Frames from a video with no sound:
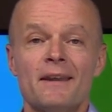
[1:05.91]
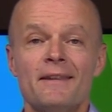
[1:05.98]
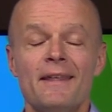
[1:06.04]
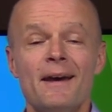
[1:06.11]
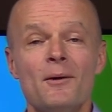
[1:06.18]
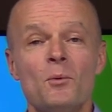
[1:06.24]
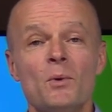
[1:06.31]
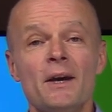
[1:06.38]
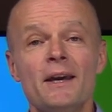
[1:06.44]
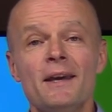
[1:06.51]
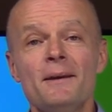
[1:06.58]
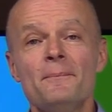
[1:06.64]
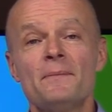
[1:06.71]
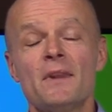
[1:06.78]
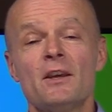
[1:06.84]
That
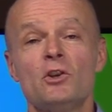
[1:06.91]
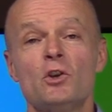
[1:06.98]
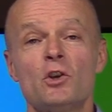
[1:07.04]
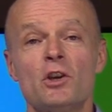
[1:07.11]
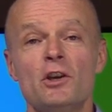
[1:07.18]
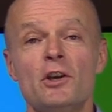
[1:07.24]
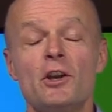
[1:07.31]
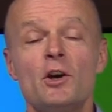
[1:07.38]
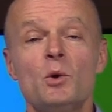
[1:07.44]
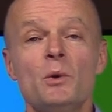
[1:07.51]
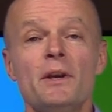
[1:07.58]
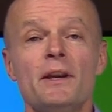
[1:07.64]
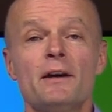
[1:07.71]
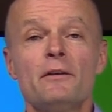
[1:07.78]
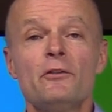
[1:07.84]
way, you can know
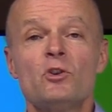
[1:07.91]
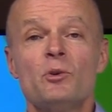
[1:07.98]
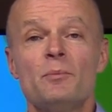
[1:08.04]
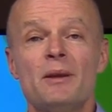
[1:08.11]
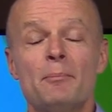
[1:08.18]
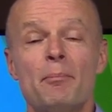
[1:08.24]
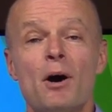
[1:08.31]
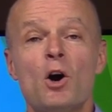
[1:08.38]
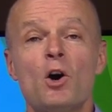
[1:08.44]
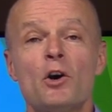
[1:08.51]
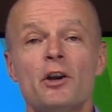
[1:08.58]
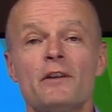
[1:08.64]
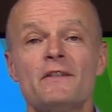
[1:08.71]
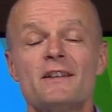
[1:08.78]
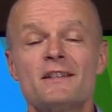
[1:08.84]
enough to be
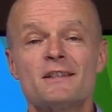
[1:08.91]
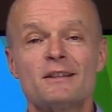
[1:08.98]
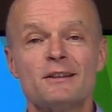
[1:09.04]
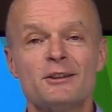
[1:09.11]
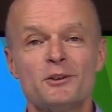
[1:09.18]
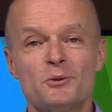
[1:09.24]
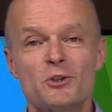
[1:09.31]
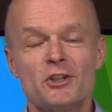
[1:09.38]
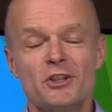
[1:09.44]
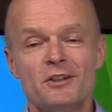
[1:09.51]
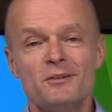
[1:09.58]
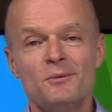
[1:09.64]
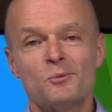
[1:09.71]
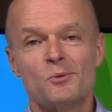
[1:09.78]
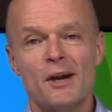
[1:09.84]
part of the
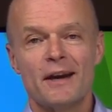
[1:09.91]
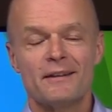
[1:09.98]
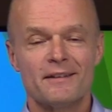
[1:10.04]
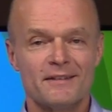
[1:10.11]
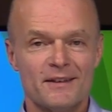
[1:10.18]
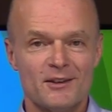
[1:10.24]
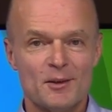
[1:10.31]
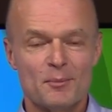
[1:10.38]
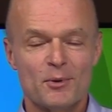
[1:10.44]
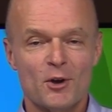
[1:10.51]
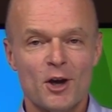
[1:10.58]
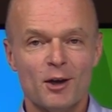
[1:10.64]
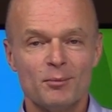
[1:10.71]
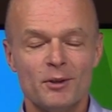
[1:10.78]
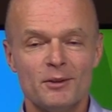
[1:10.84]
solution rather than the
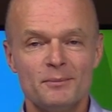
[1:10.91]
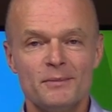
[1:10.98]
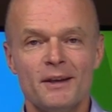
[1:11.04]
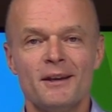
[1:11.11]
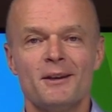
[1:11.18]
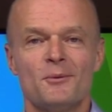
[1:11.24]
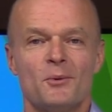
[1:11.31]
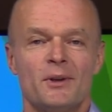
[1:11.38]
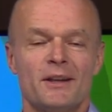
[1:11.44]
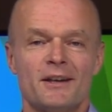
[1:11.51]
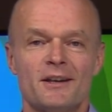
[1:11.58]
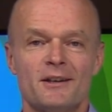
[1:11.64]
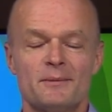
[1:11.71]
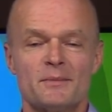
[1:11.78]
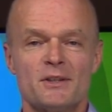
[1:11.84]
problem when it
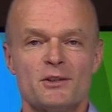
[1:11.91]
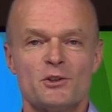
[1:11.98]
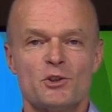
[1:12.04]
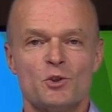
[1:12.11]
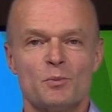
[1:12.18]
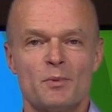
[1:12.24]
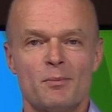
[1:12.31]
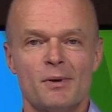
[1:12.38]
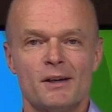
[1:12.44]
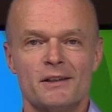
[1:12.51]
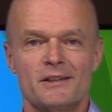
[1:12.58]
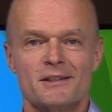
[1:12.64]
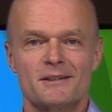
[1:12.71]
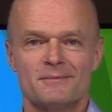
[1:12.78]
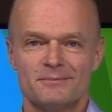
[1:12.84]
comes to
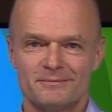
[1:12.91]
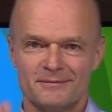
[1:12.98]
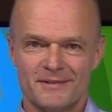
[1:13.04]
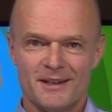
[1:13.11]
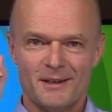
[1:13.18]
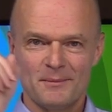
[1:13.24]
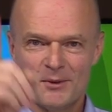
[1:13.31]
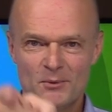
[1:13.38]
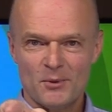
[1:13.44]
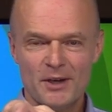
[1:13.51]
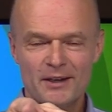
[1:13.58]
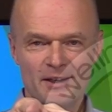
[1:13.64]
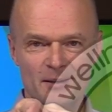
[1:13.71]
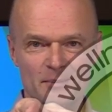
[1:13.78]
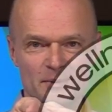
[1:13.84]
superbugs. Coming
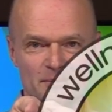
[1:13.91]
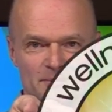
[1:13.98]
right up.